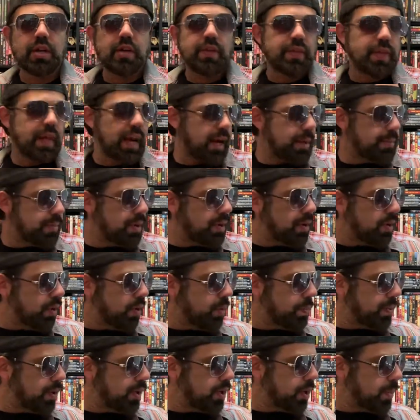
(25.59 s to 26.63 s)
that I'm gonna
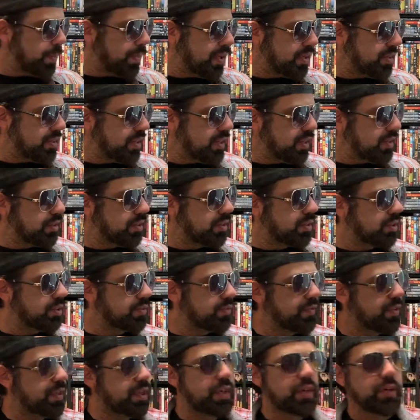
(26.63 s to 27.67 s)
open up at the end of this
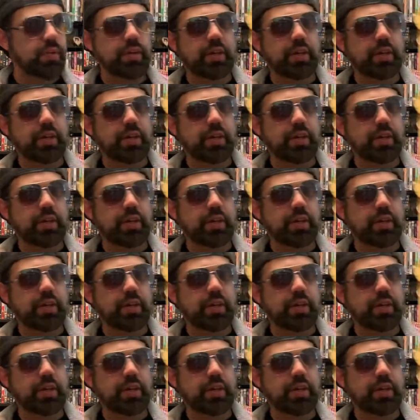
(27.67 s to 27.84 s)
video